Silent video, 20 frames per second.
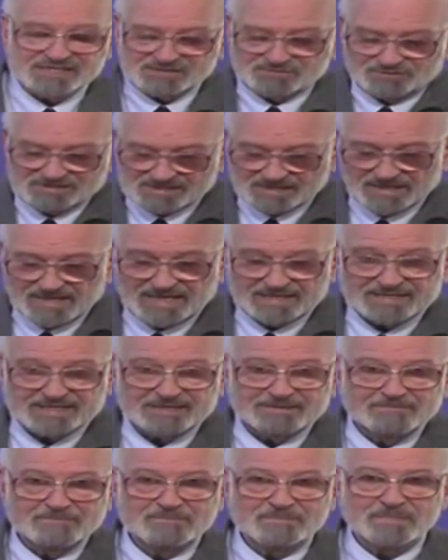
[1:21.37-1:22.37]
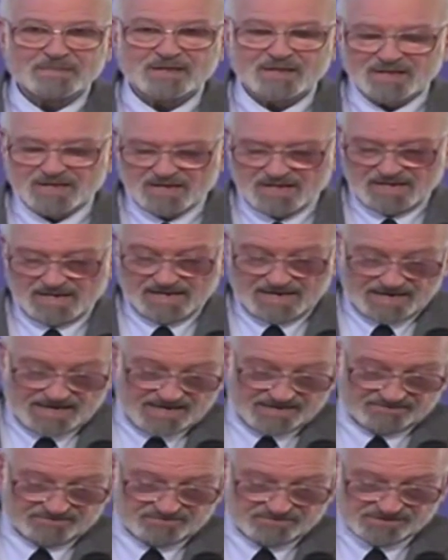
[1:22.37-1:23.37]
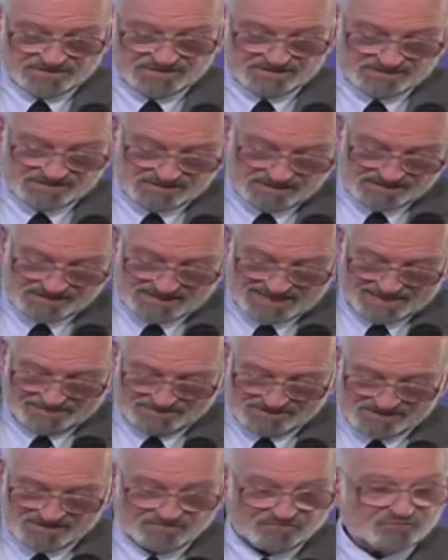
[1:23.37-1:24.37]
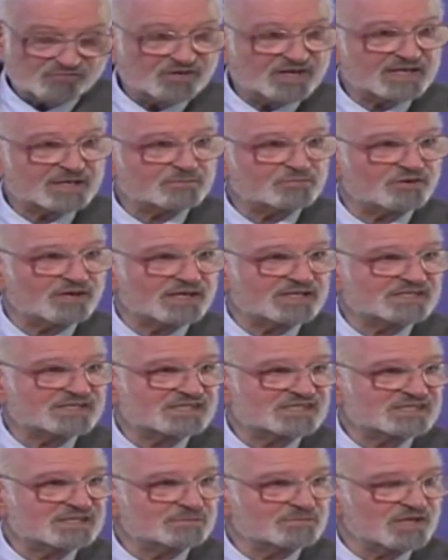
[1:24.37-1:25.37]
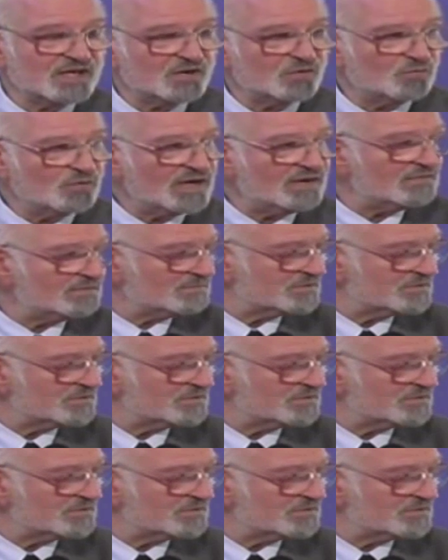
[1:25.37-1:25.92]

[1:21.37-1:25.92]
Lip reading: Batista was elected and, of course, established a free enterprise system, got